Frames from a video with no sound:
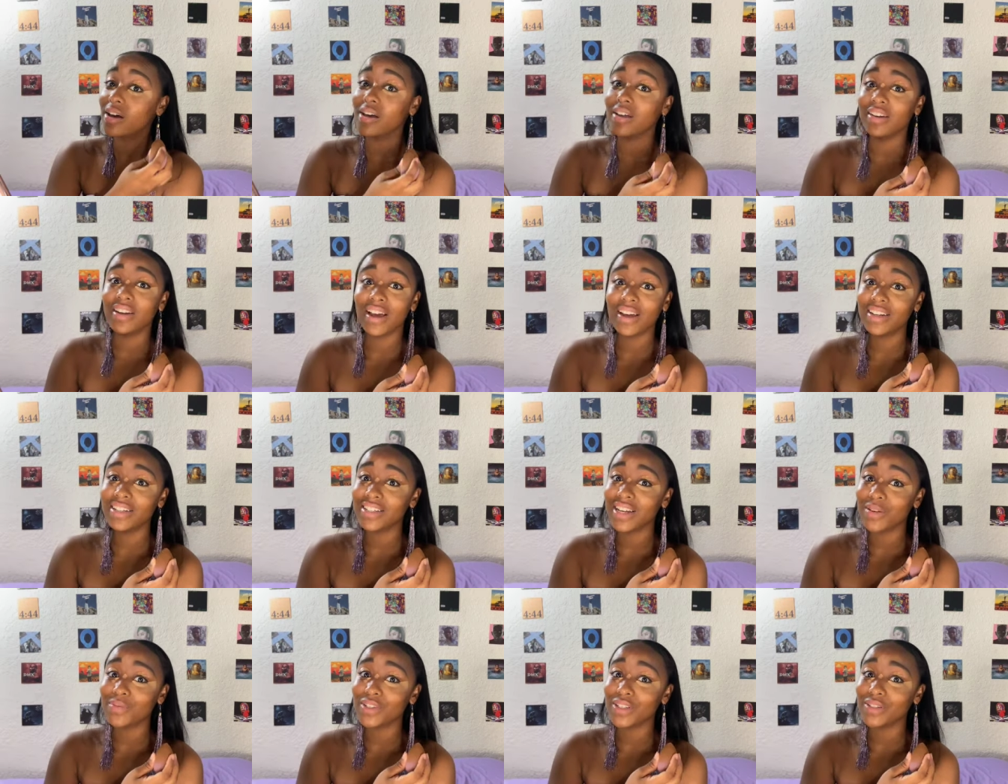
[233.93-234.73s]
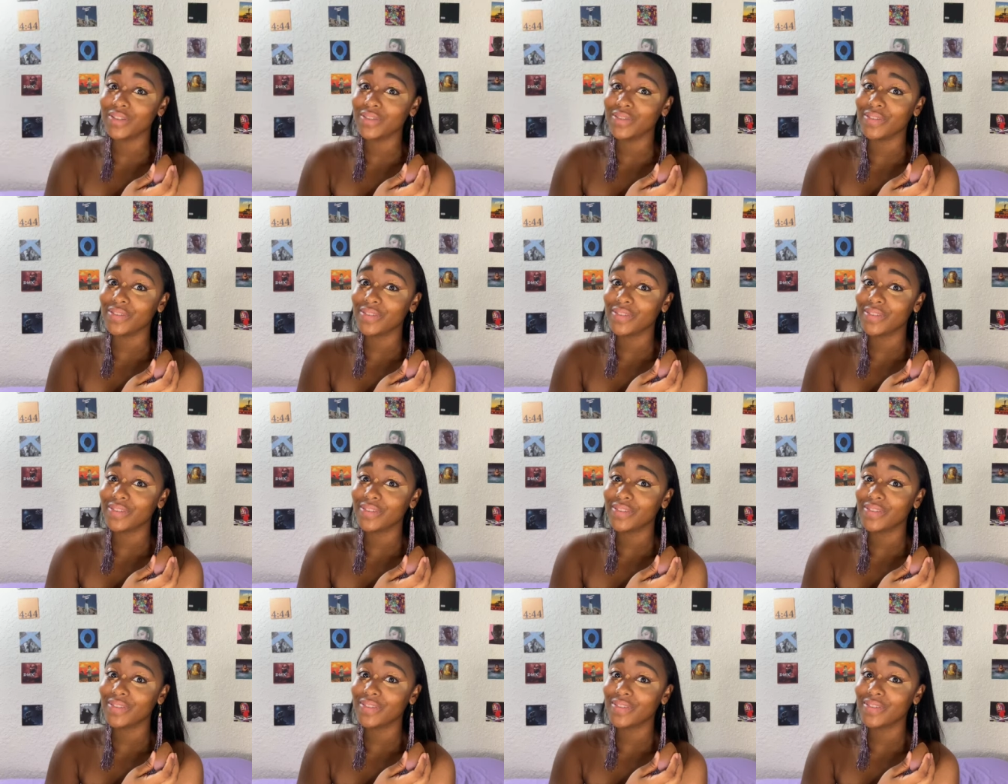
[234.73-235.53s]
Not anytime soon.
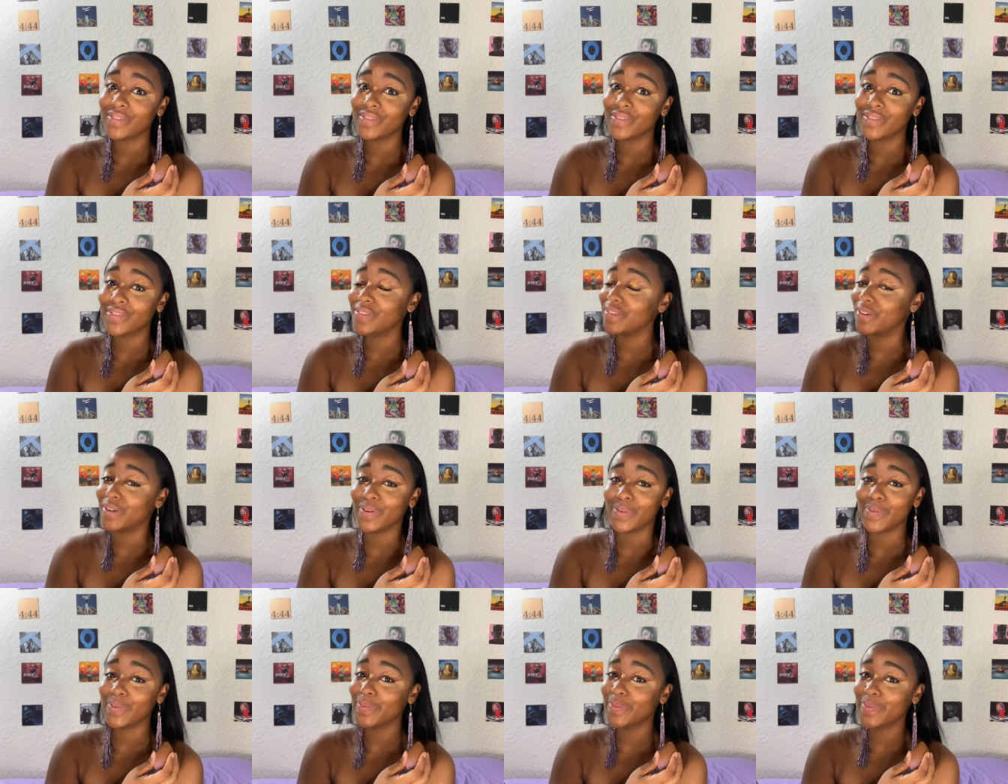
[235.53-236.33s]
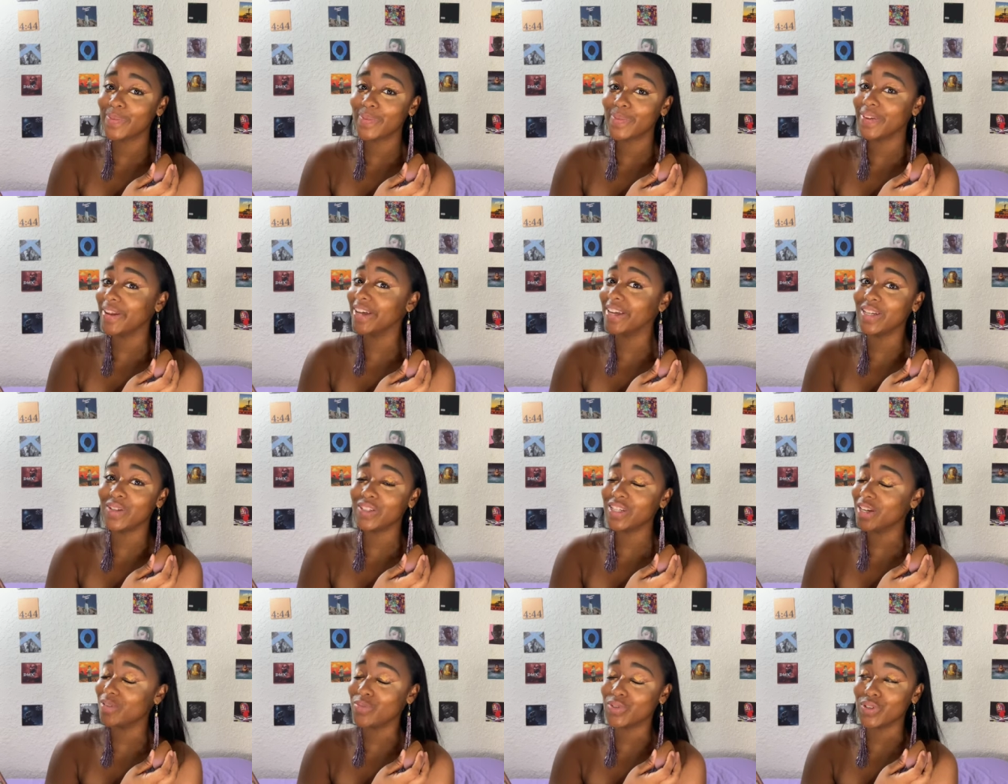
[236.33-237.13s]
No, not
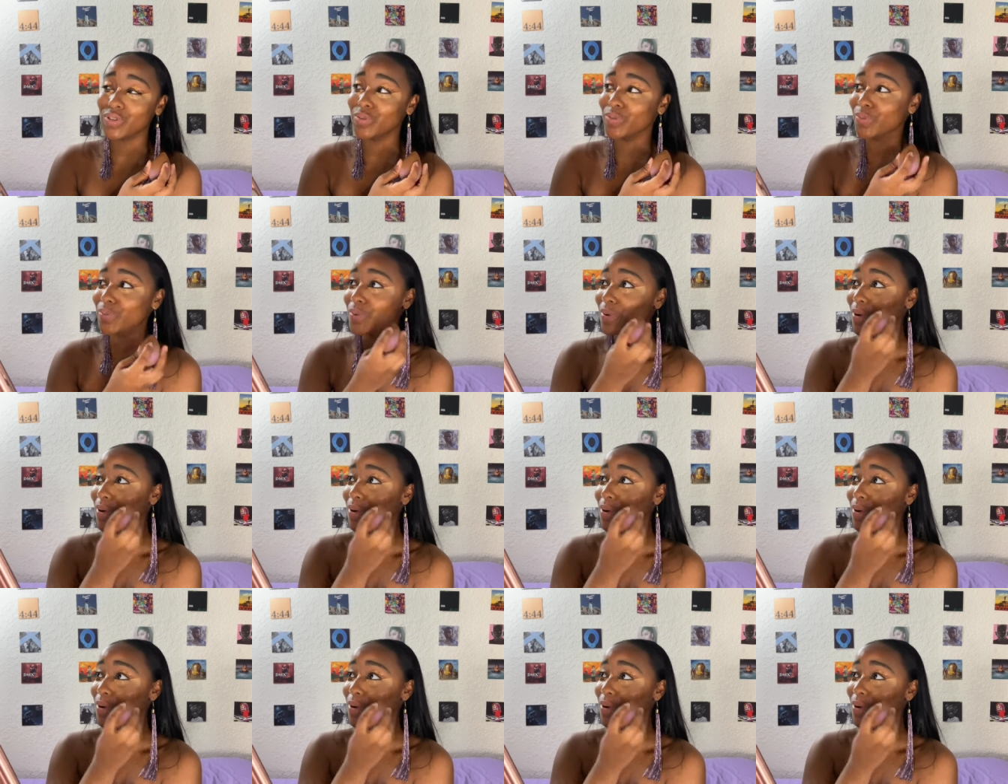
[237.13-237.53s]
anytime soon.